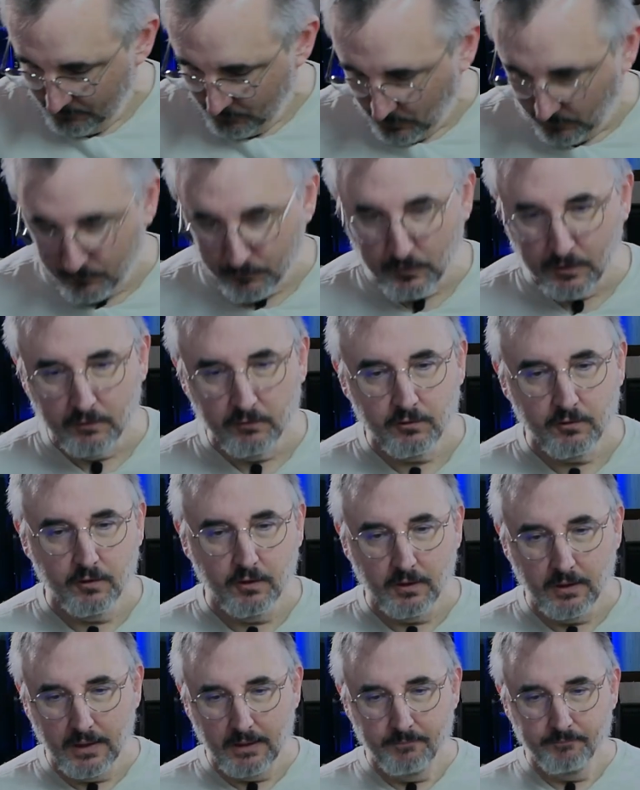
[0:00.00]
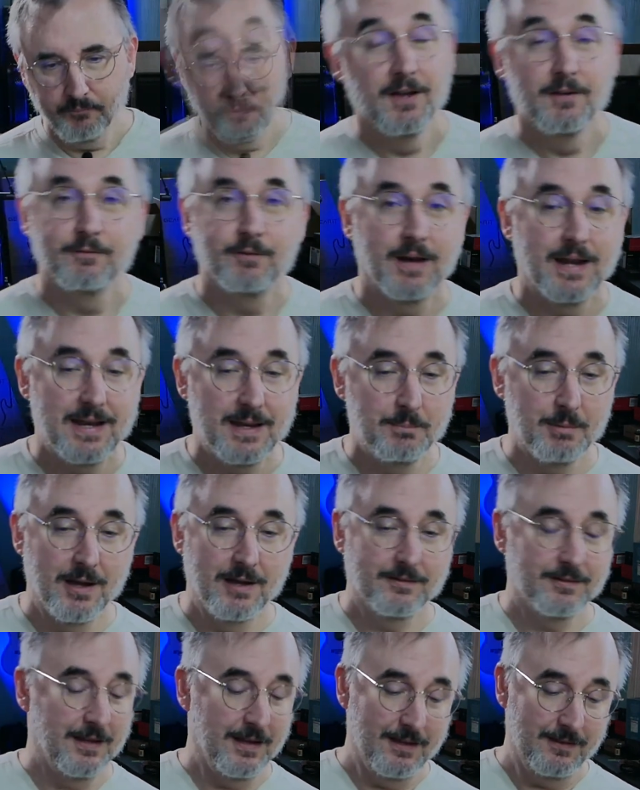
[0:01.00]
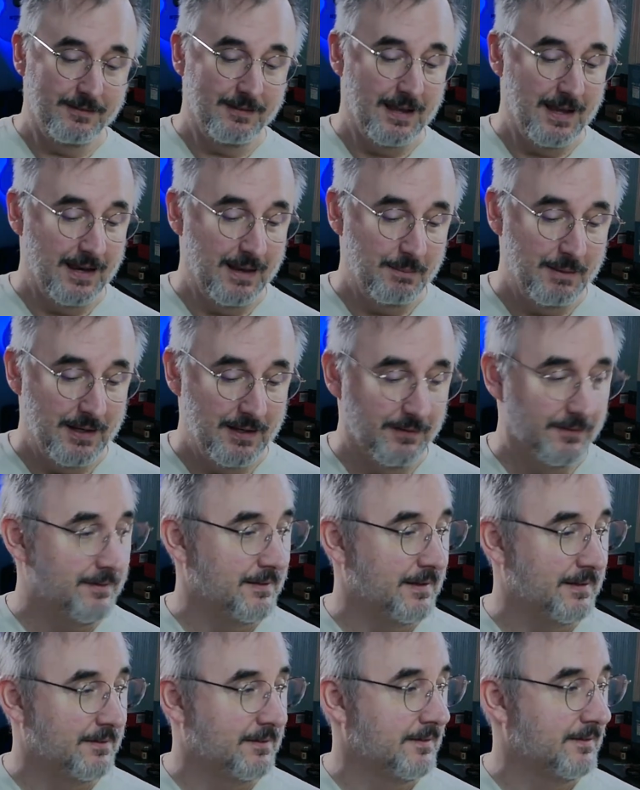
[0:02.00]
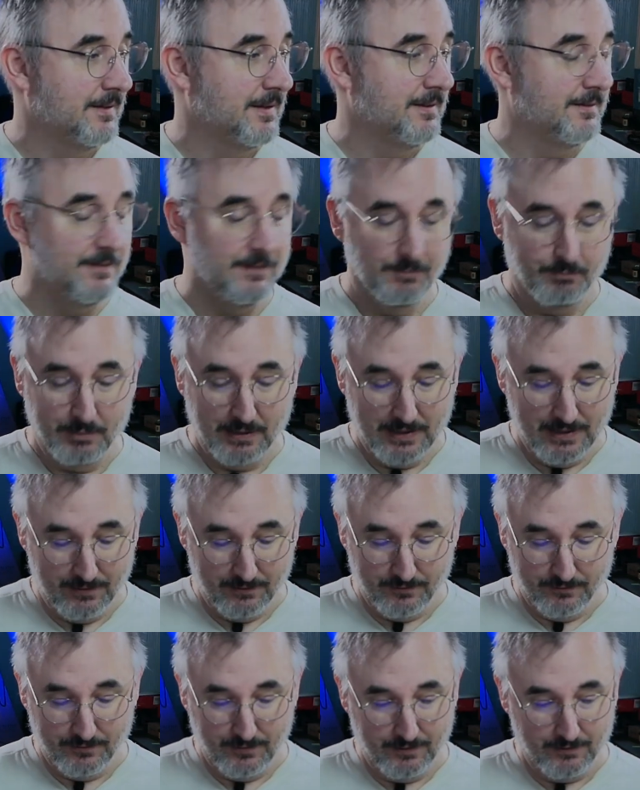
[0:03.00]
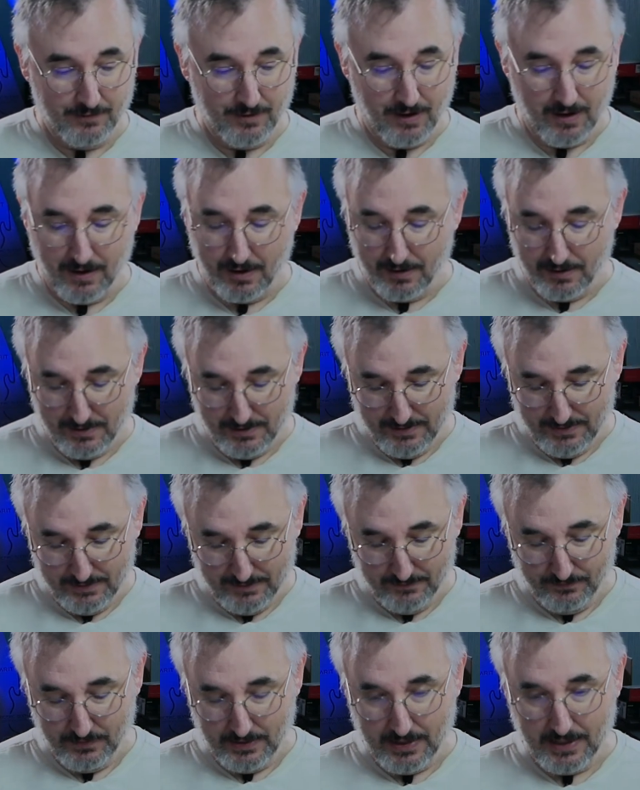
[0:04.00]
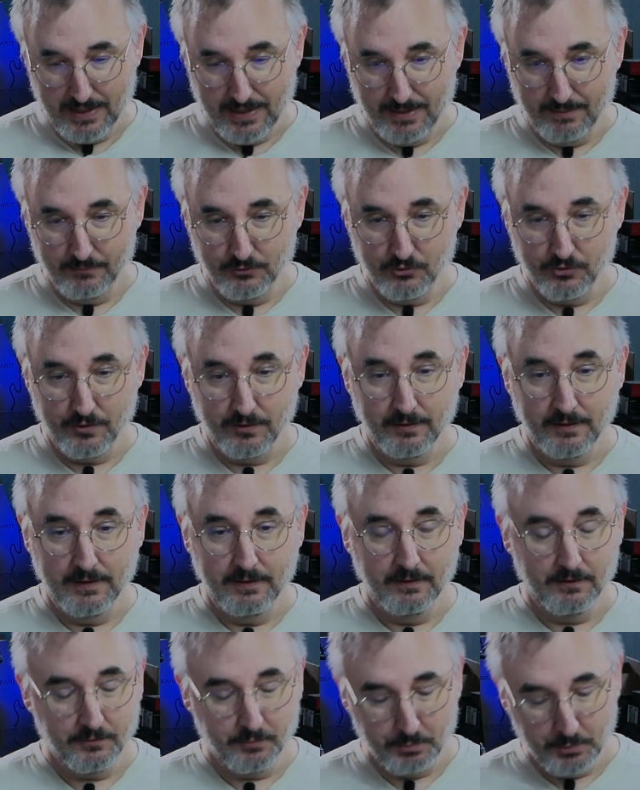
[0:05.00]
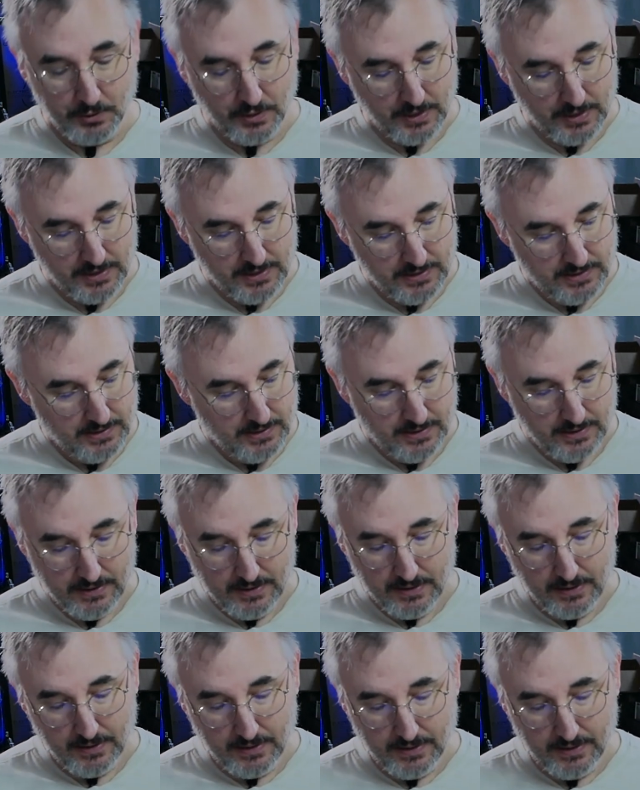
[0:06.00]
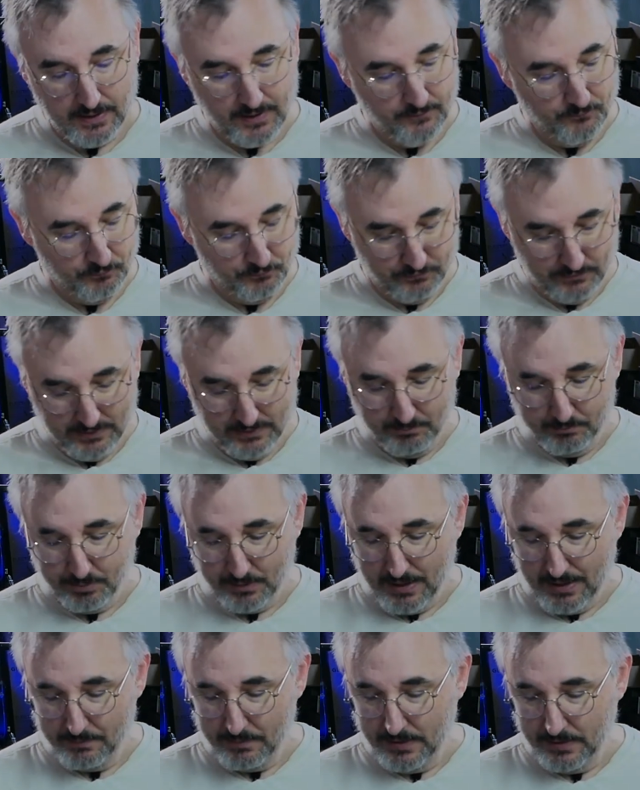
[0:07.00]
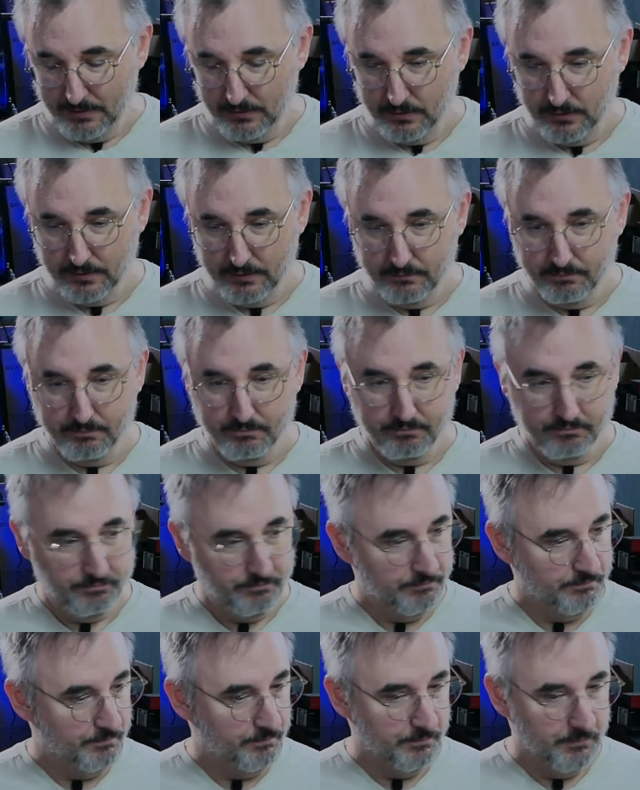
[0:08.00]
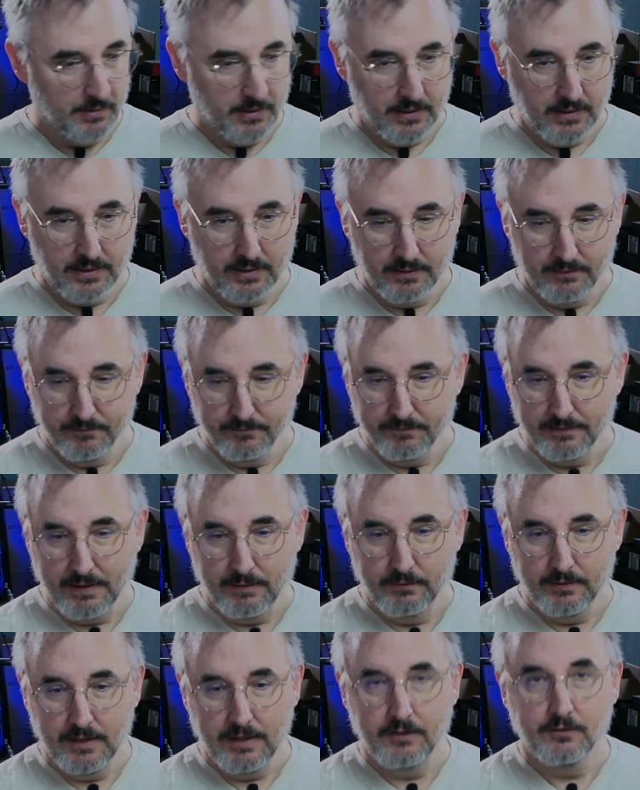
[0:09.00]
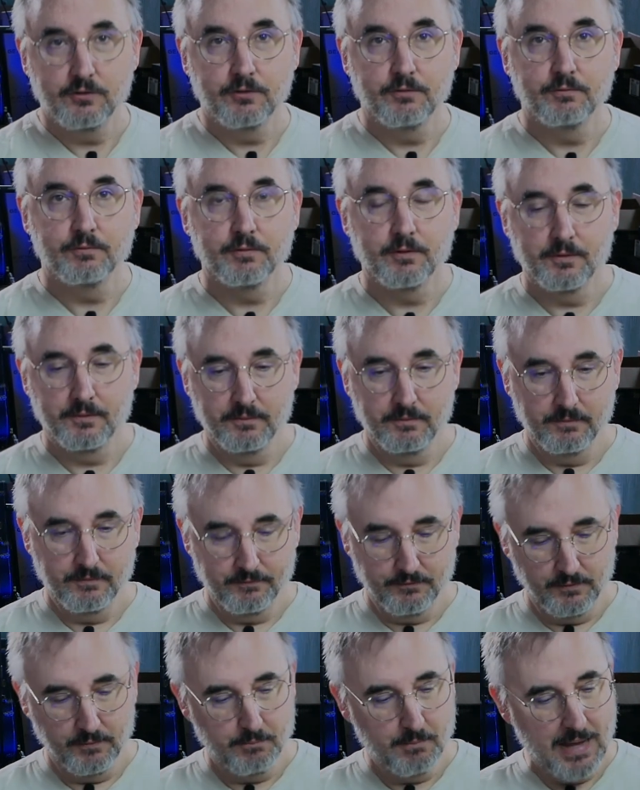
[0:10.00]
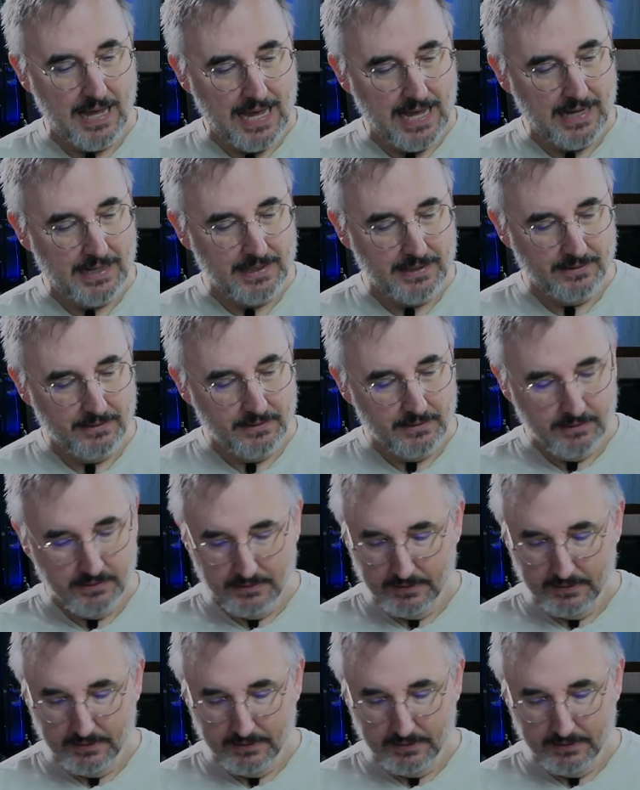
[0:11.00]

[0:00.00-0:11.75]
But it feels good for 80 bucks. Like I said, I mean, it's a decent beginner's guitar. It certainly looks pretty. It'd probably be a good foundation for modding.